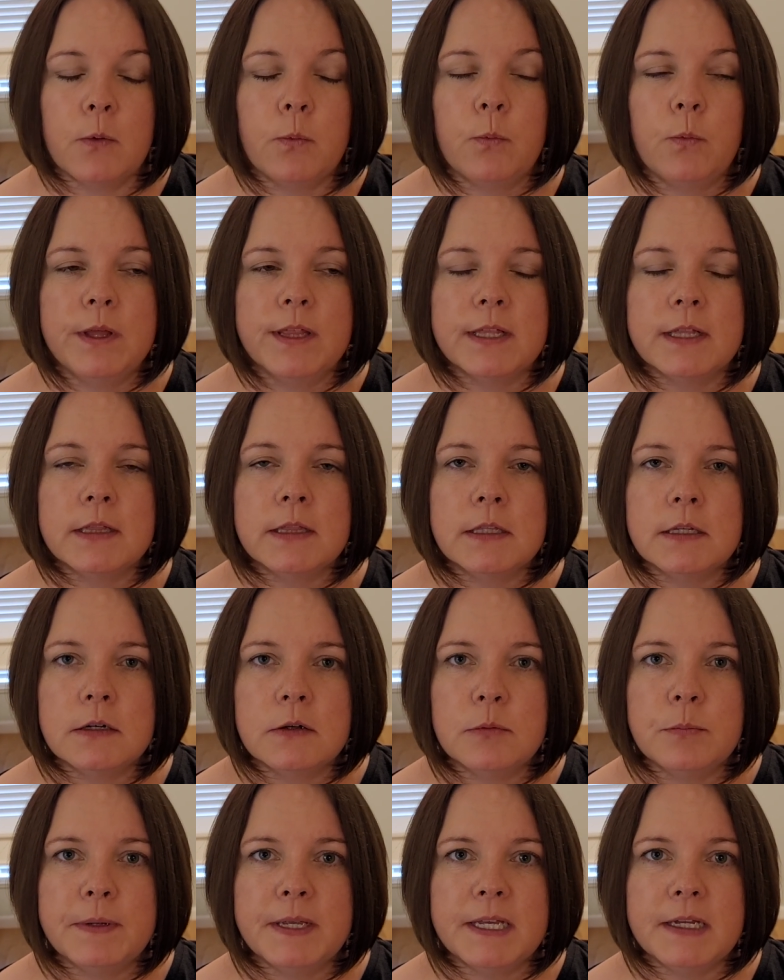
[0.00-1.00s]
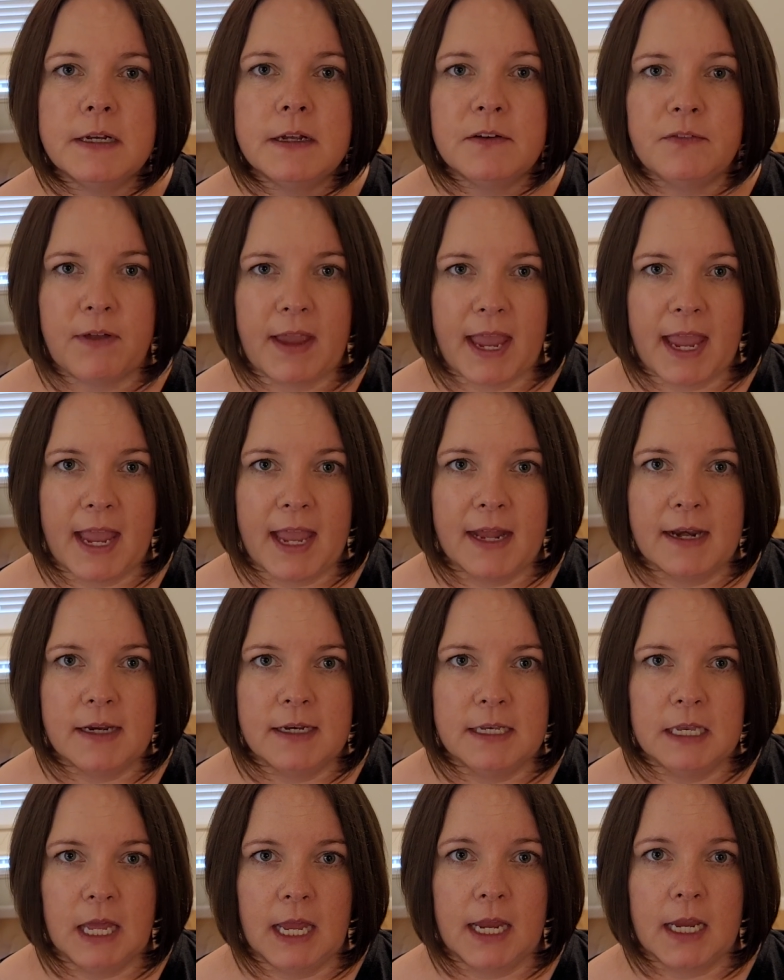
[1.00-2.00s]
with a little bit of
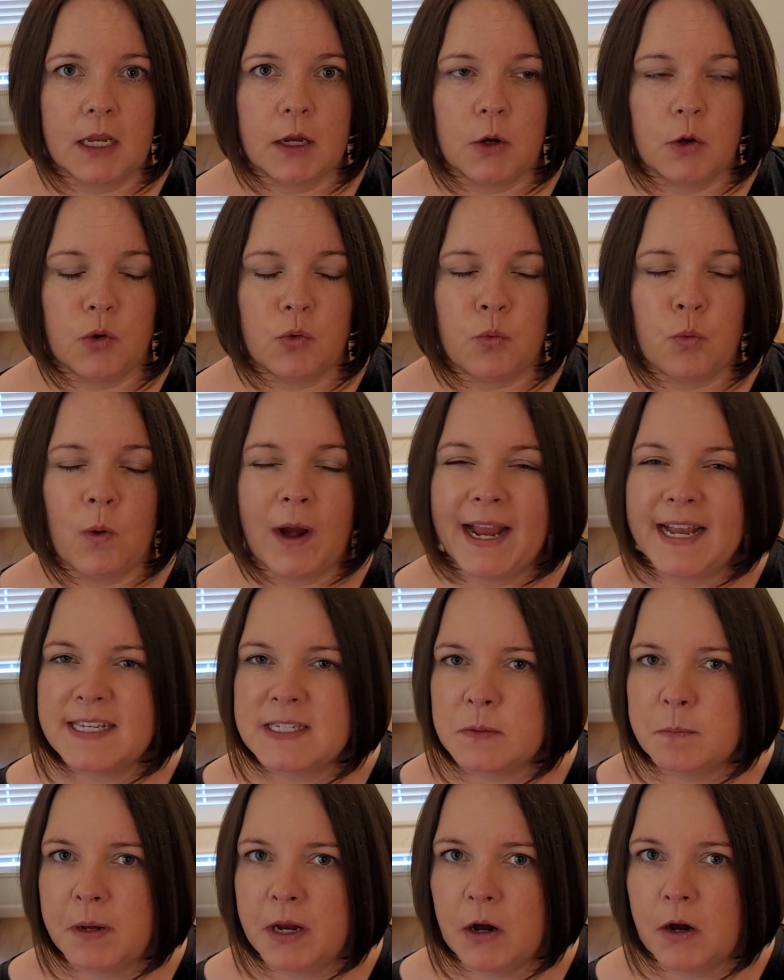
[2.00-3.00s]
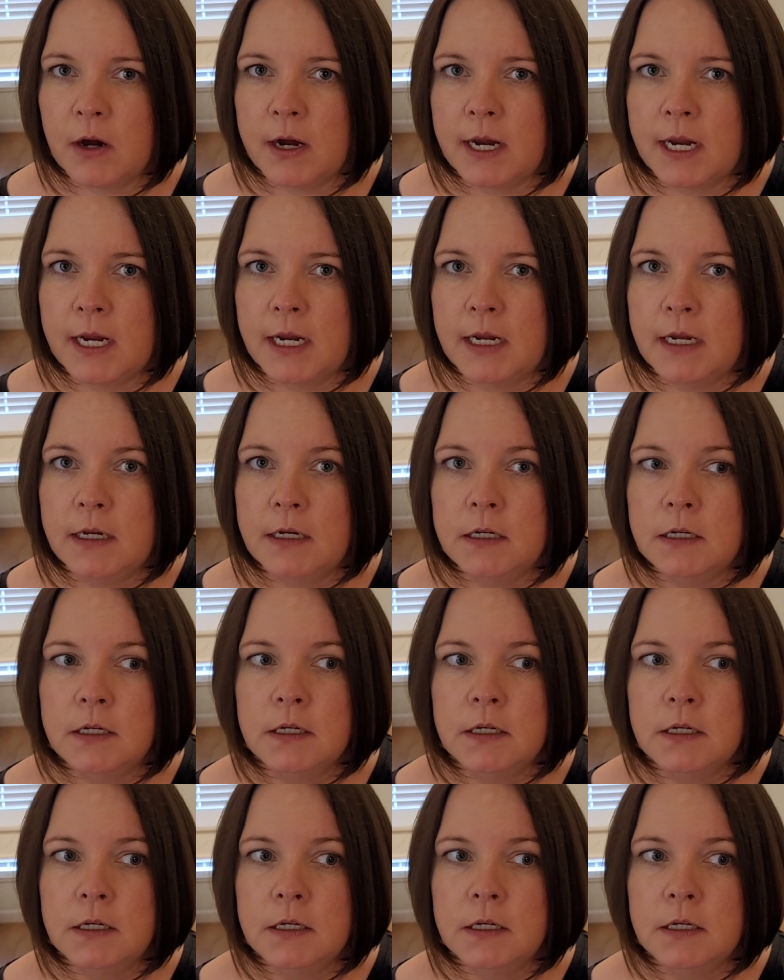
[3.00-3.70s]
added like raspberry,